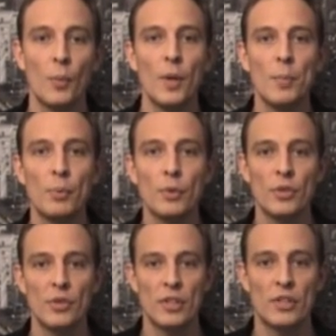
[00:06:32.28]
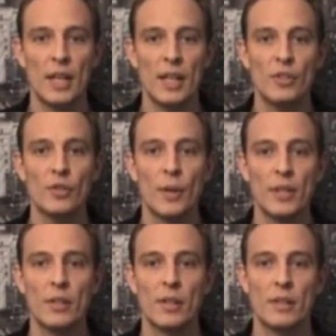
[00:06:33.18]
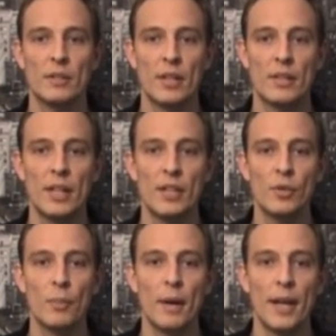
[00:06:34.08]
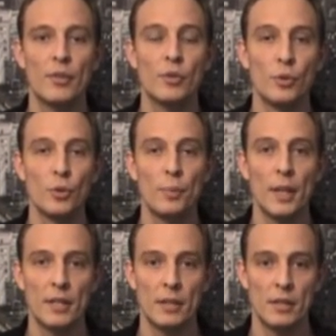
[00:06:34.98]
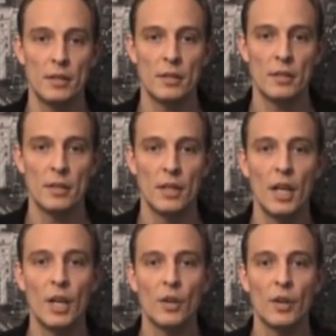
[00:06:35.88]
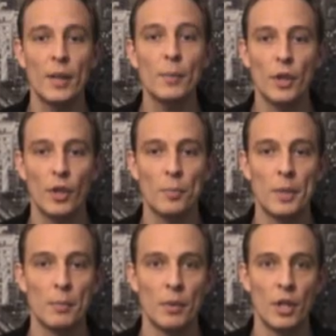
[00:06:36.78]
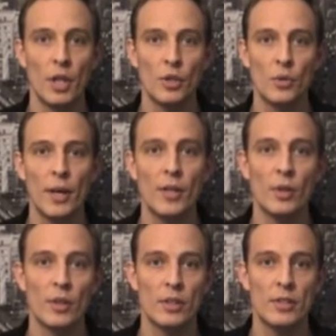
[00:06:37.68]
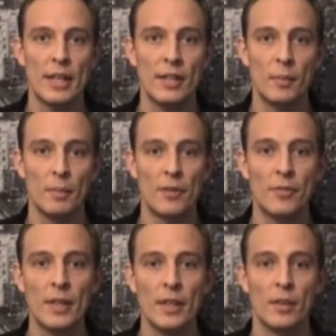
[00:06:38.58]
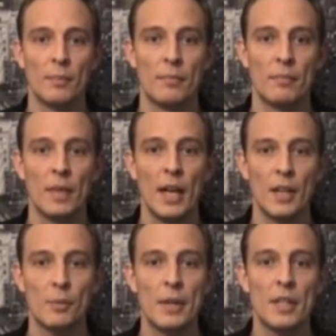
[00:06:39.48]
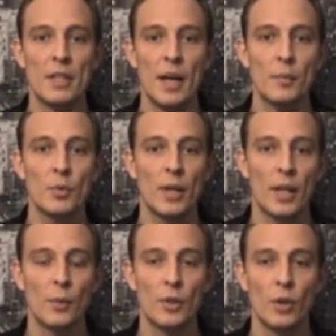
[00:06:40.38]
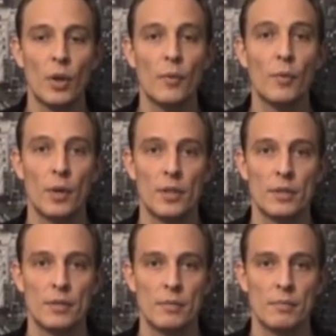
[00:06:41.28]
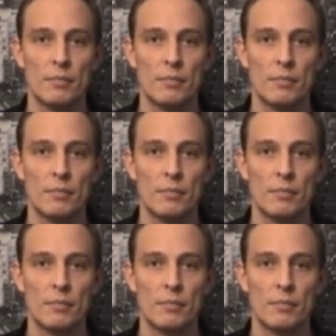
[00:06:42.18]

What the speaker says: Read books that challenge your intellect and takes your mind to new places. Connect with other people, try to understand them and feel them, and spend time together with your loved ones.